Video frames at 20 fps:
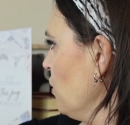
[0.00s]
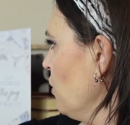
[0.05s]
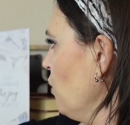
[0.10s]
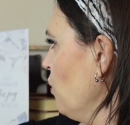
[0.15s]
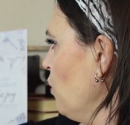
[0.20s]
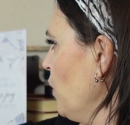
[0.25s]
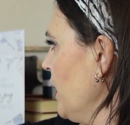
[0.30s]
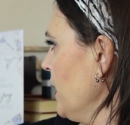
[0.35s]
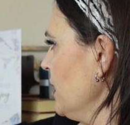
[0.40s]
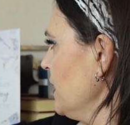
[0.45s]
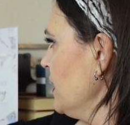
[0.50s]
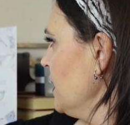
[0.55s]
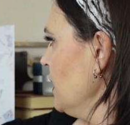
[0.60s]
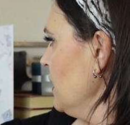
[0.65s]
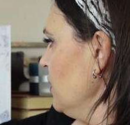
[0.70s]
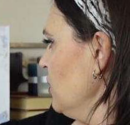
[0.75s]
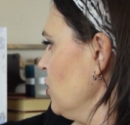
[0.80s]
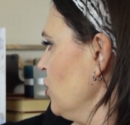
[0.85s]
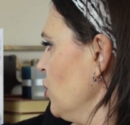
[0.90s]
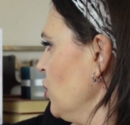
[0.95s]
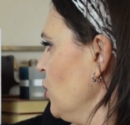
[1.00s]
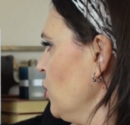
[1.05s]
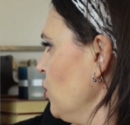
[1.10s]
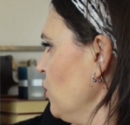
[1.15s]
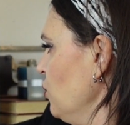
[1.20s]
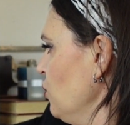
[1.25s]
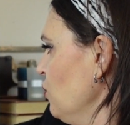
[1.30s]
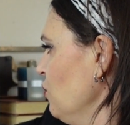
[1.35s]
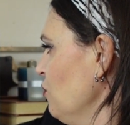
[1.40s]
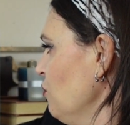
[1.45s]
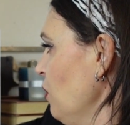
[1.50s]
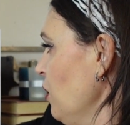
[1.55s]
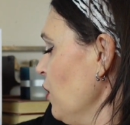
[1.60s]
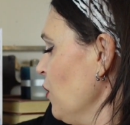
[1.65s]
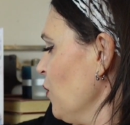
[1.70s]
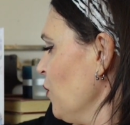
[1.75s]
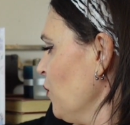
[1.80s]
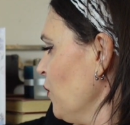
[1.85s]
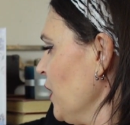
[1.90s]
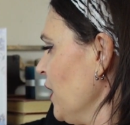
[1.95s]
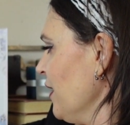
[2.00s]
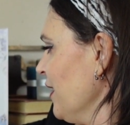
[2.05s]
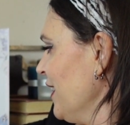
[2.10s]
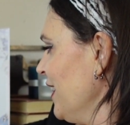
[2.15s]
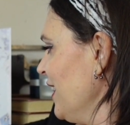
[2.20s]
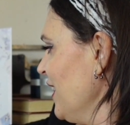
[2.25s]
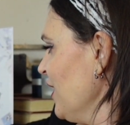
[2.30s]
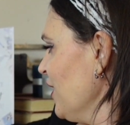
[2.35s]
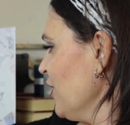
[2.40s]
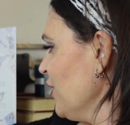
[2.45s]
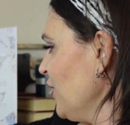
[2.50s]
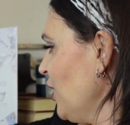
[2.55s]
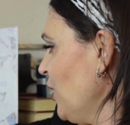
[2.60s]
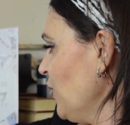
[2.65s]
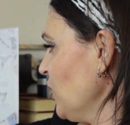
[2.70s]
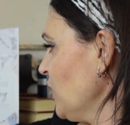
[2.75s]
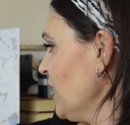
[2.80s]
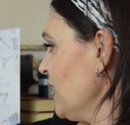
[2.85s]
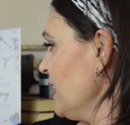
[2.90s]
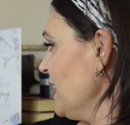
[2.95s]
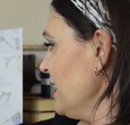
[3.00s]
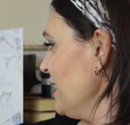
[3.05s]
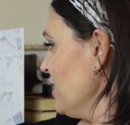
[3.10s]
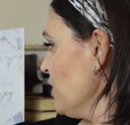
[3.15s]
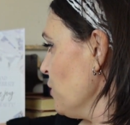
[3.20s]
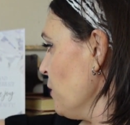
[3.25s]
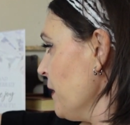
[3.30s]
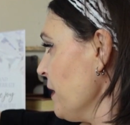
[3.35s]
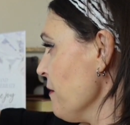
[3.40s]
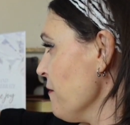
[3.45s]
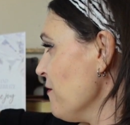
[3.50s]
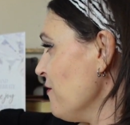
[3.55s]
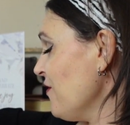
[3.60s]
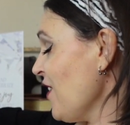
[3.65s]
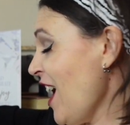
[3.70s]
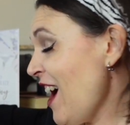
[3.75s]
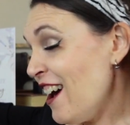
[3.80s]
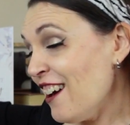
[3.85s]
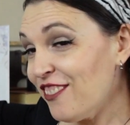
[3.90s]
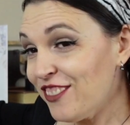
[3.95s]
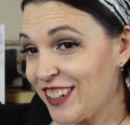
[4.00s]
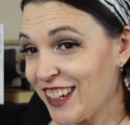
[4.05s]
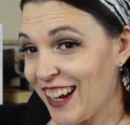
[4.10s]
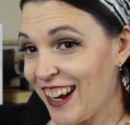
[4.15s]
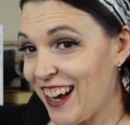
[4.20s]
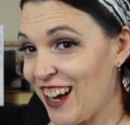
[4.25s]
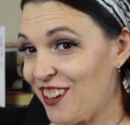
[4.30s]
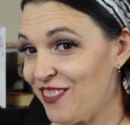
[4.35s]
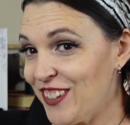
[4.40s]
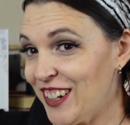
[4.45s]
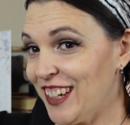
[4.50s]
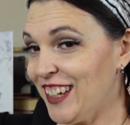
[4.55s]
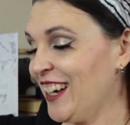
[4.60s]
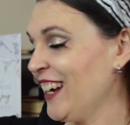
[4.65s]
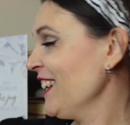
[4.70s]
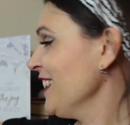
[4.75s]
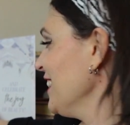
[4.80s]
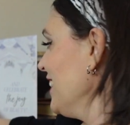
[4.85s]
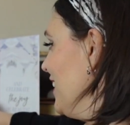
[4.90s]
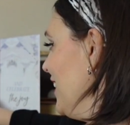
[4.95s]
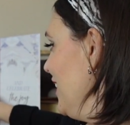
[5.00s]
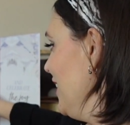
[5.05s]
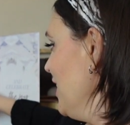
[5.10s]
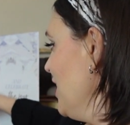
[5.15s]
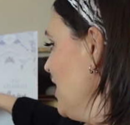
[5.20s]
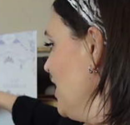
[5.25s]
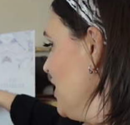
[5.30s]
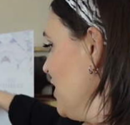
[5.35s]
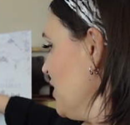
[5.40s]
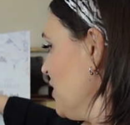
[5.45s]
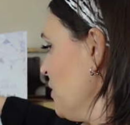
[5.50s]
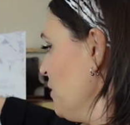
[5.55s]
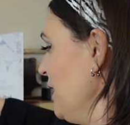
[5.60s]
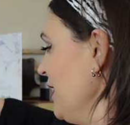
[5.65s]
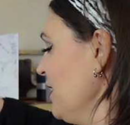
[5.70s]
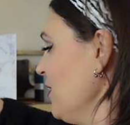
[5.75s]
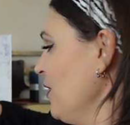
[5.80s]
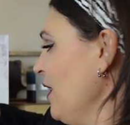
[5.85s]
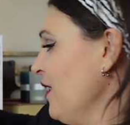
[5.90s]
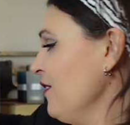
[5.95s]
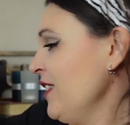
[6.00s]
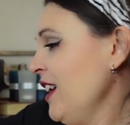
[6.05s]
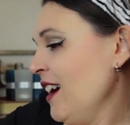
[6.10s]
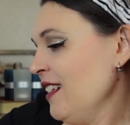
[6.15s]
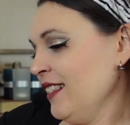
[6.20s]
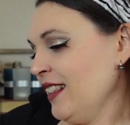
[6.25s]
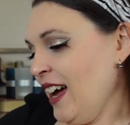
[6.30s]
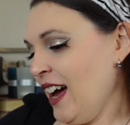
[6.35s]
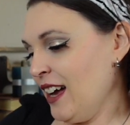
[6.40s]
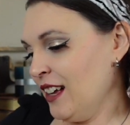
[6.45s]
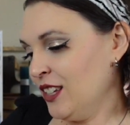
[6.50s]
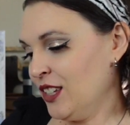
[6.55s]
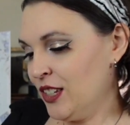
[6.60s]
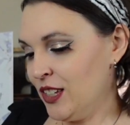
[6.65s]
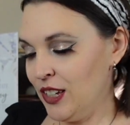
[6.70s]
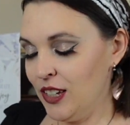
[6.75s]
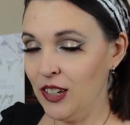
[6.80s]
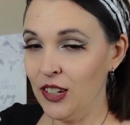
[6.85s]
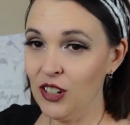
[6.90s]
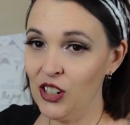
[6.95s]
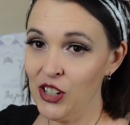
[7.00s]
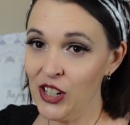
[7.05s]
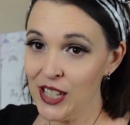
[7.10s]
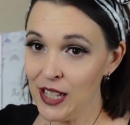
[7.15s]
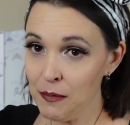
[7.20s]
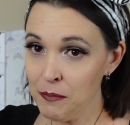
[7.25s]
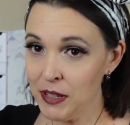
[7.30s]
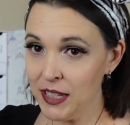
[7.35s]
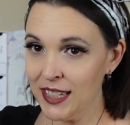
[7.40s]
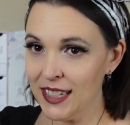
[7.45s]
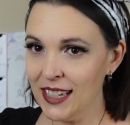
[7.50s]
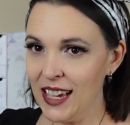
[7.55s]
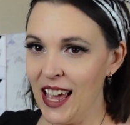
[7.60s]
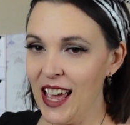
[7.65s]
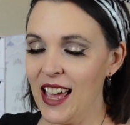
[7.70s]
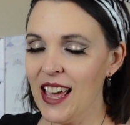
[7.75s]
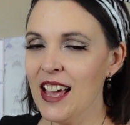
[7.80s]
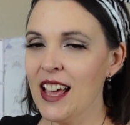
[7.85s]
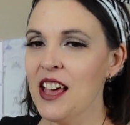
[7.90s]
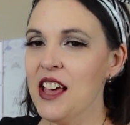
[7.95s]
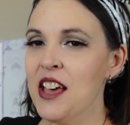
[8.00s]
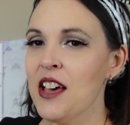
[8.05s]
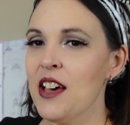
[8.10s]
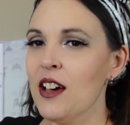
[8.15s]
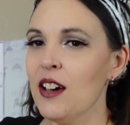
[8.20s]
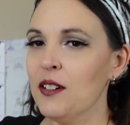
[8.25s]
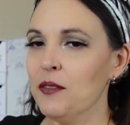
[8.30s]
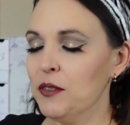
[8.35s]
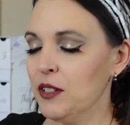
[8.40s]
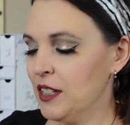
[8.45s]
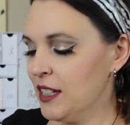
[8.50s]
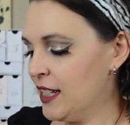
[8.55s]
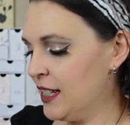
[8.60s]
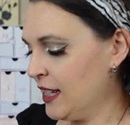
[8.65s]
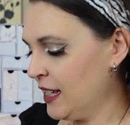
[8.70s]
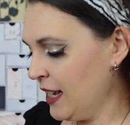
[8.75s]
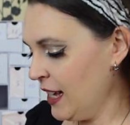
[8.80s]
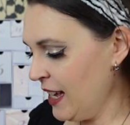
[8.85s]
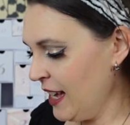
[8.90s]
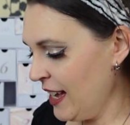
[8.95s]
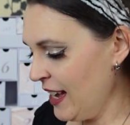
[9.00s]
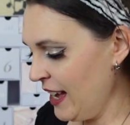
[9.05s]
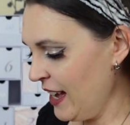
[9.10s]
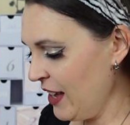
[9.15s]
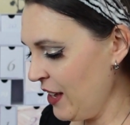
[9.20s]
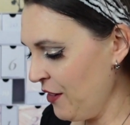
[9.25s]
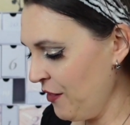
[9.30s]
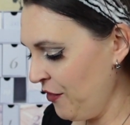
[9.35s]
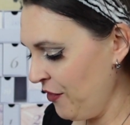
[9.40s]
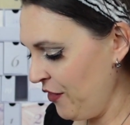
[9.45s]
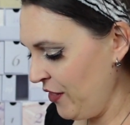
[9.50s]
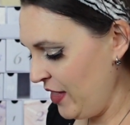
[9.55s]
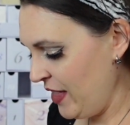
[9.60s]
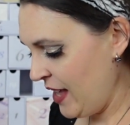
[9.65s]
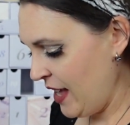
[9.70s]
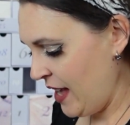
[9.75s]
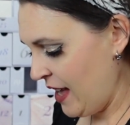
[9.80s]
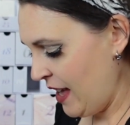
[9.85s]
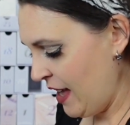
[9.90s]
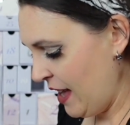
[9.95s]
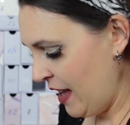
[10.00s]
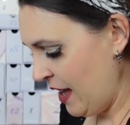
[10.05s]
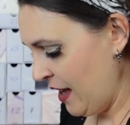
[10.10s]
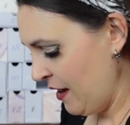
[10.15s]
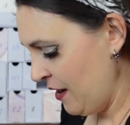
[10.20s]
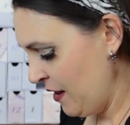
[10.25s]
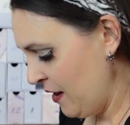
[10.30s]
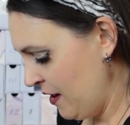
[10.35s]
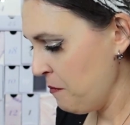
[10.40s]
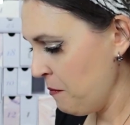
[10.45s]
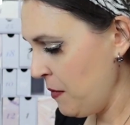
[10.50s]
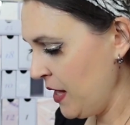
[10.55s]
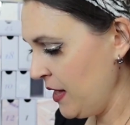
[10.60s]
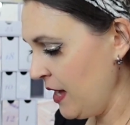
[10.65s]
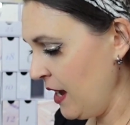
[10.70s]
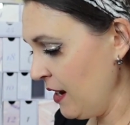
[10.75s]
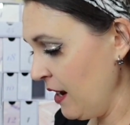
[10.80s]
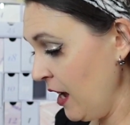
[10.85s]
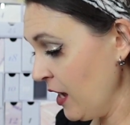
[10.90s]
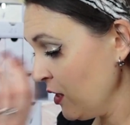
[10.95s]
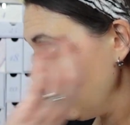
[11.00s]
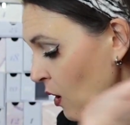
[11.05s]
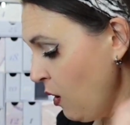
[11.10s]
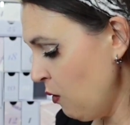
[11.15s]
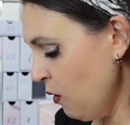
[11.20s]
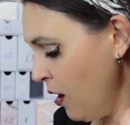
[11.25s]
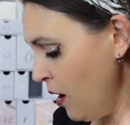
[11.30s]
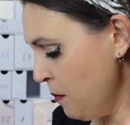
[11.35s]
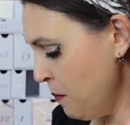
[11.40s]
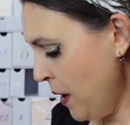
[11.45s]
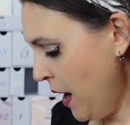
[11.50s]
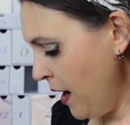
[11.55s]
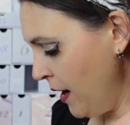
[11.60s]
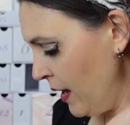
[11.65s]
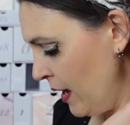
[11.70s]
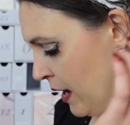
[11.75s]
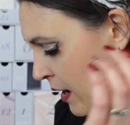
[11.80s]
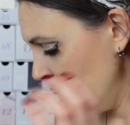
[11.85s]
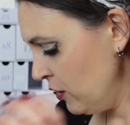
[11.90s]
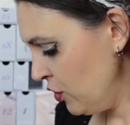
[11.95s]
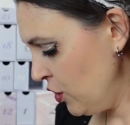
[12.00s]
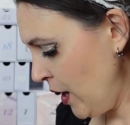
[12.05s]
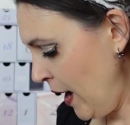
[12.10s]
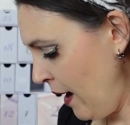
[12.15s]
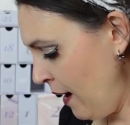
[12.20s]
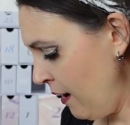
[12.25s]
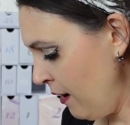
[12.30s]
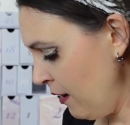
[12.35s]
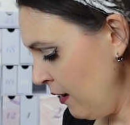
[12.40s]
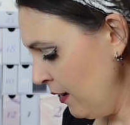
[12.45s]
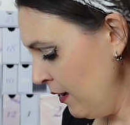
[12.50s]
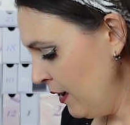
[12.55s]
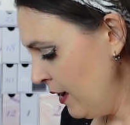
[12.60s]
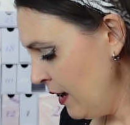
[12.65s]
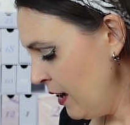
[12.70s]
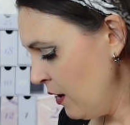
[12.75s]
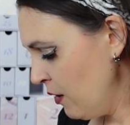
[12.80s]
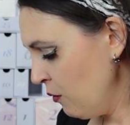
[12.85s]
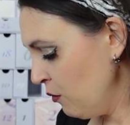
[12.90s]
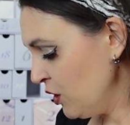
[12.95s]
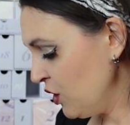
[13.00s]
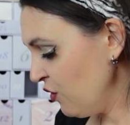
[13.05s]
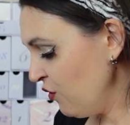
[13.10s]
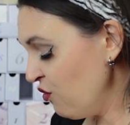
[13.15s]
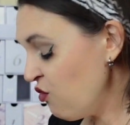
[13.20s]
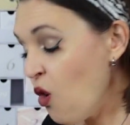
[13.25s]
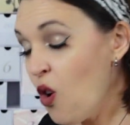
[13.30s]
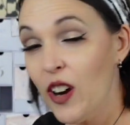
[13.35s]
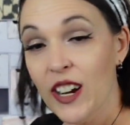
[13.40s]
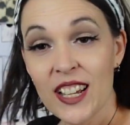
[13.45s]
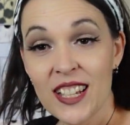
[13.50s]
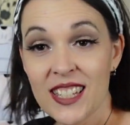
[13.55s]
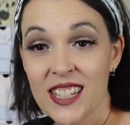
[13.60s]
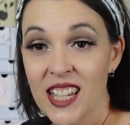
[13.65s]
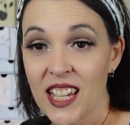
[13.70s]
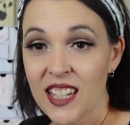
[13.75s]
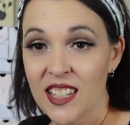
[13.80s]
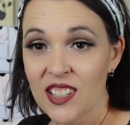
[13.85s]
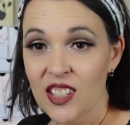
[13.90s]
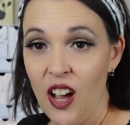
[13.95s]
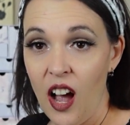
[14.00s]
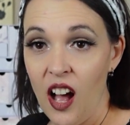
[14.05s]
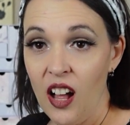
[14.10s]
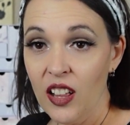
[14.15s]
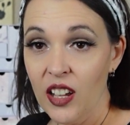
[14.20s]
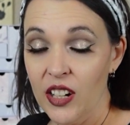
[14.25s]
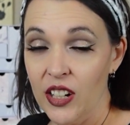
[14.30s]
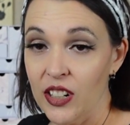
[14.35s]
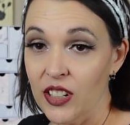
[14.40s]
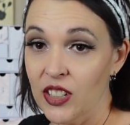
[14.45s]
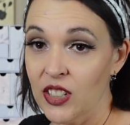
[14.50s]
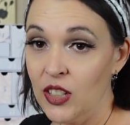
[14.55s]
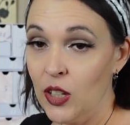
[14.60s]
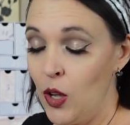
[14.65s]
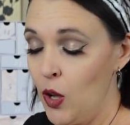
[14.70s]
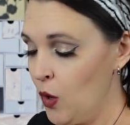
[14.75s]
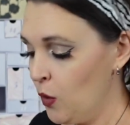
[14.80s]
22. We are getting close. This is a 25-day advent calendar. So we do have that last Christmas day, and we'll see if they made that nice. Oh, our body gel was $46.